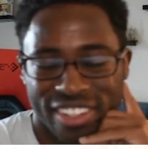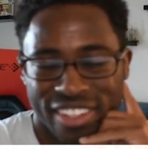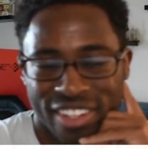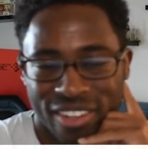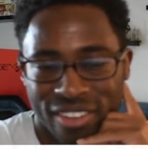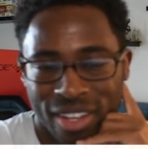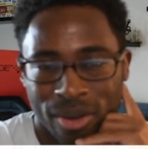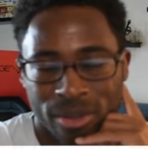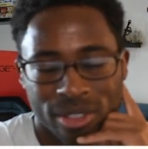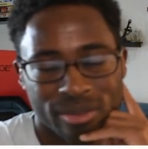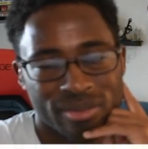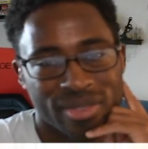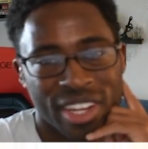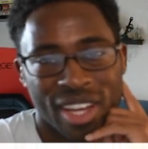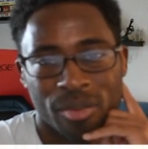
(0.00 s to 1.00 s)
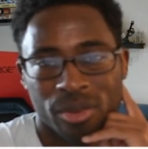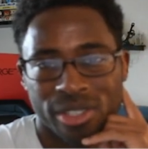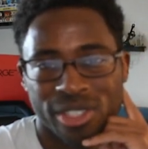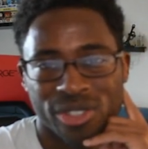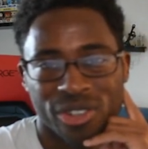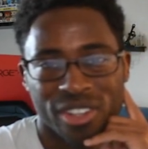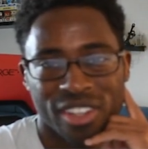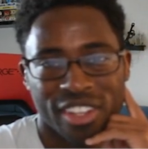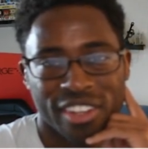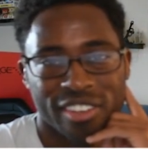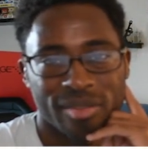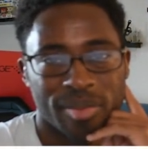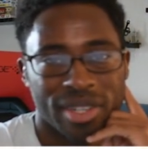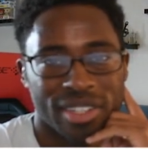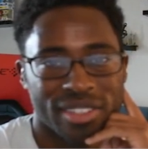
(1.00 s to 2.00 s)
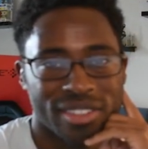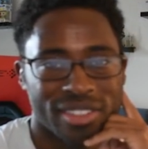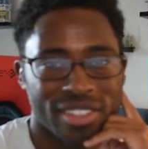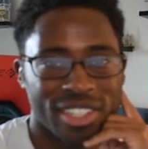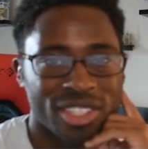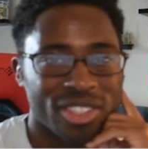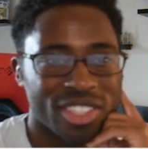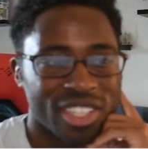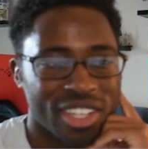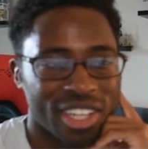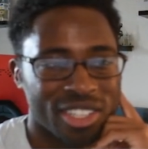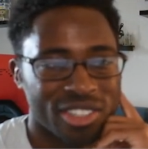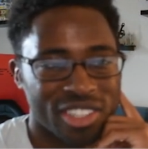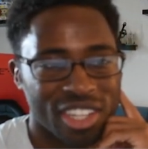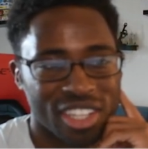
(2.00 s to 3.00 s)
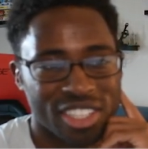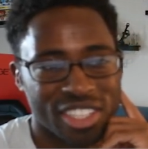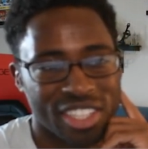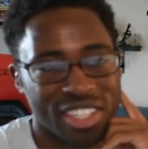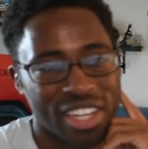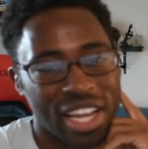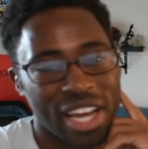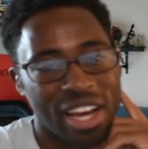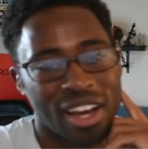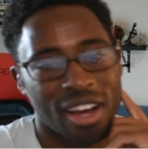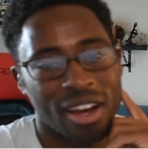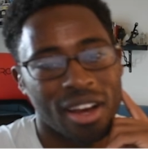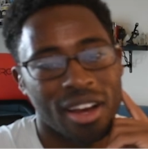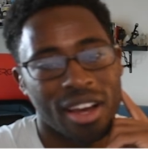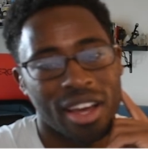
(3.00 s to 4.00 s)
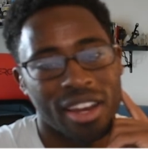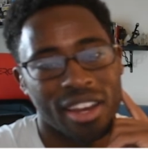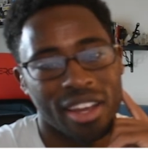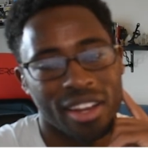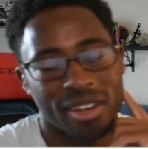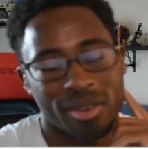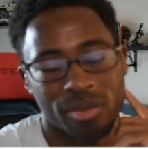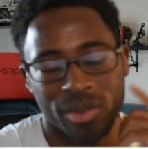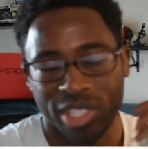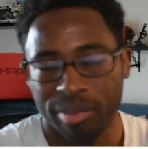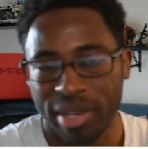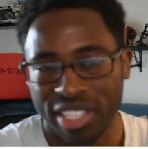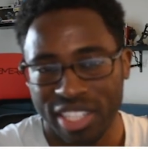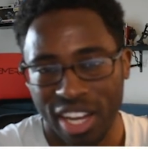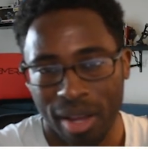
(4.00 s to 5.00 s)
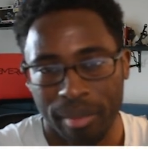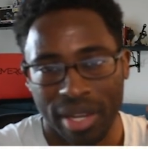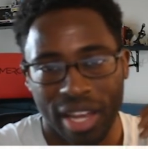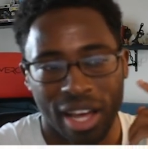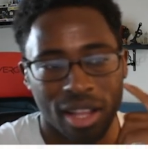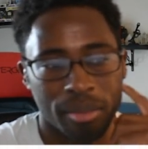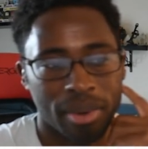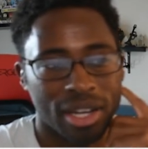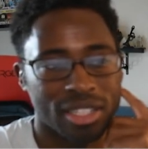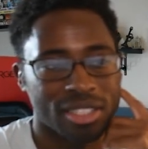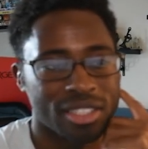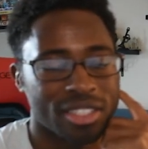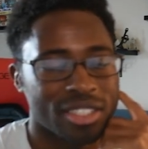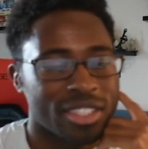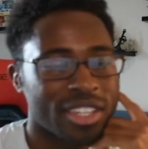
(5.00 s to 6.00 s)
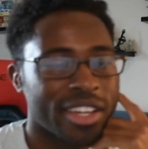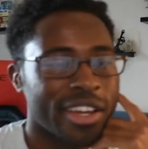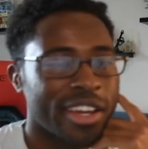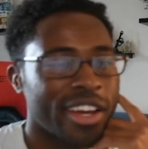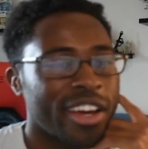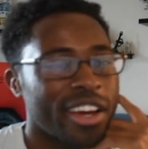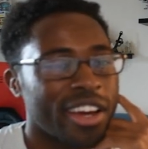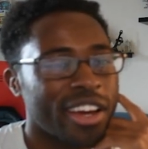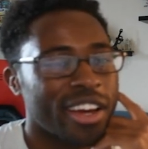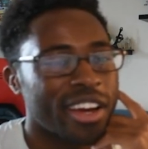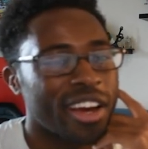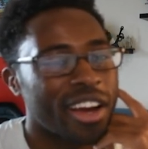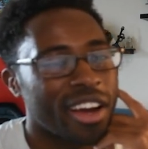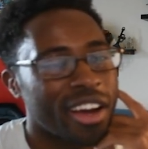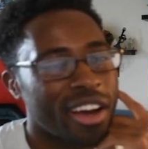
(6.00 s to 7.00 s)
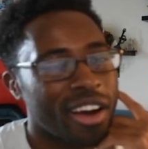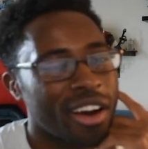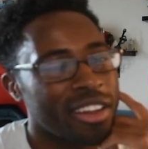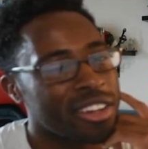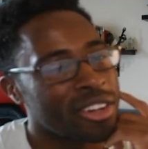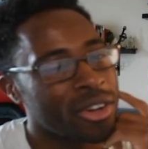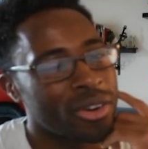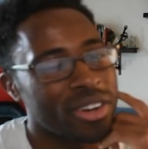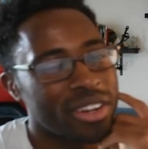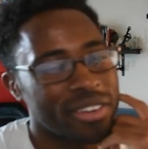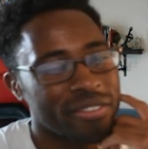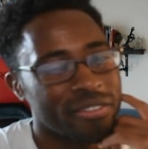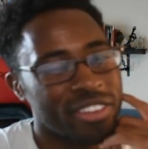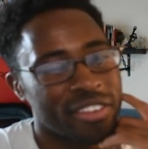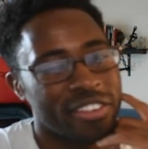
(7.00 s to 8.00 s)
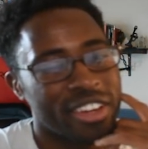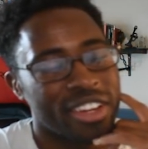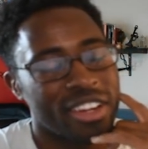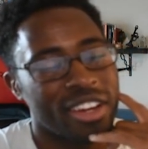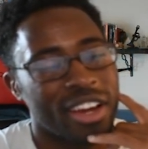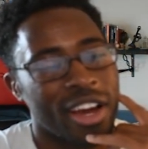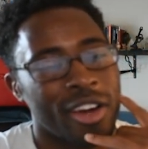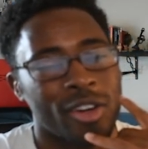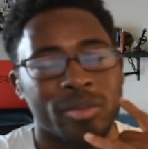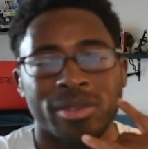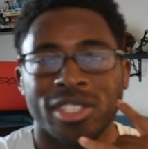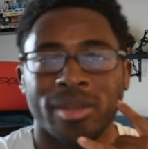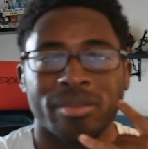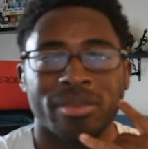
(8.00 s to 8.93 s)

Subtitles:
You know, that name was short-lived, but interesting introduction. And then we spend time in Alabasta. On the note of Vivi, I hope